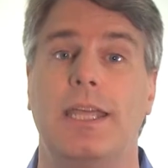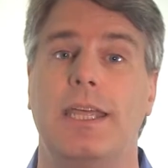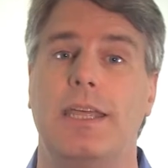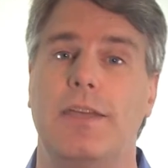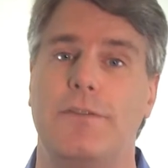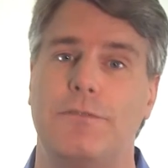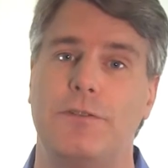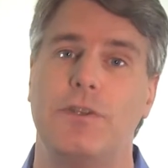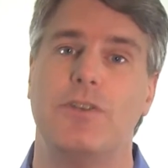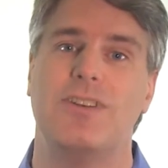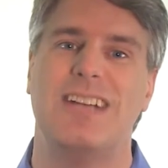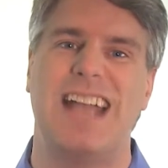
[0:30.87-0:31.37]

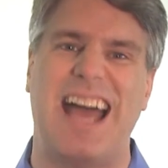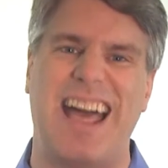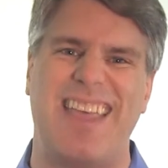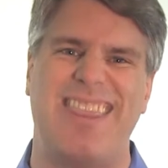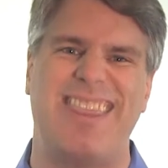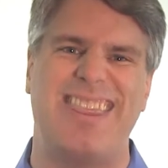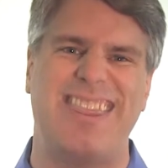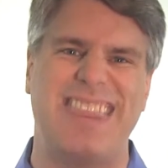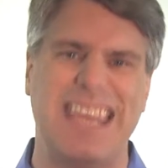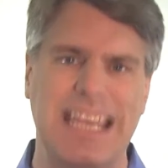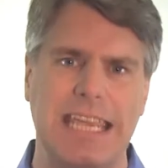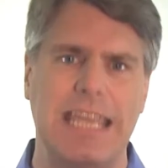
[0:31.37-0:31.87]
if you're
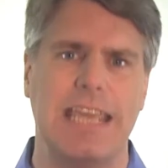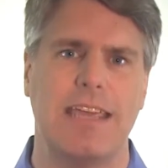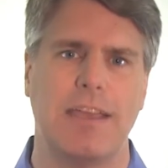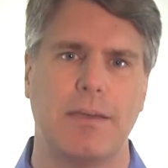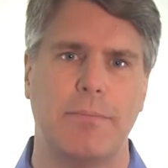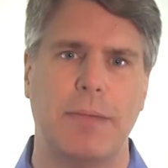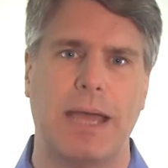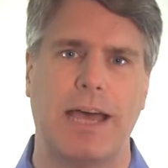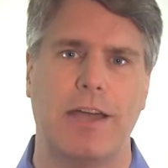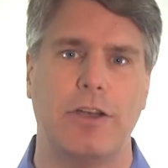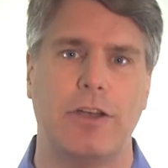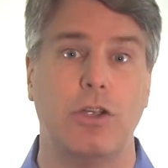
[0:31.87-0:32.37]
not thinking
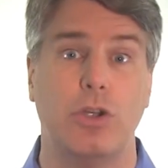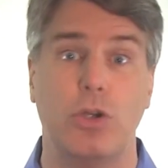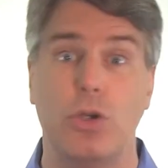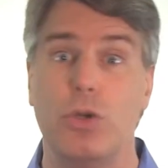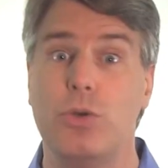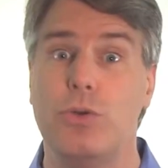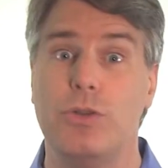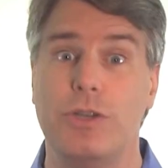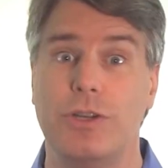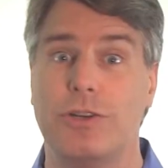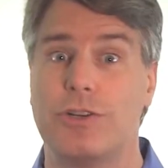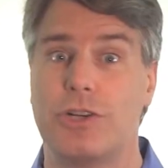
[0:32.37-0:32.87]
about
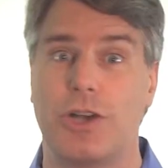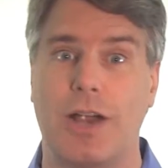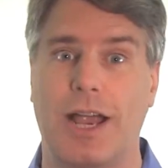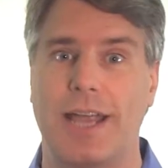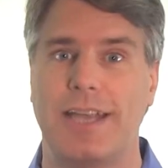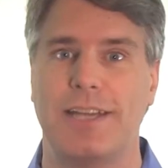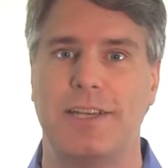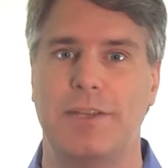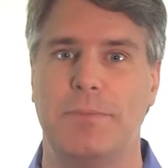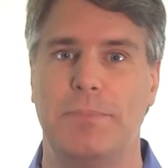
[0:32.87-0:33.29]
who you're trying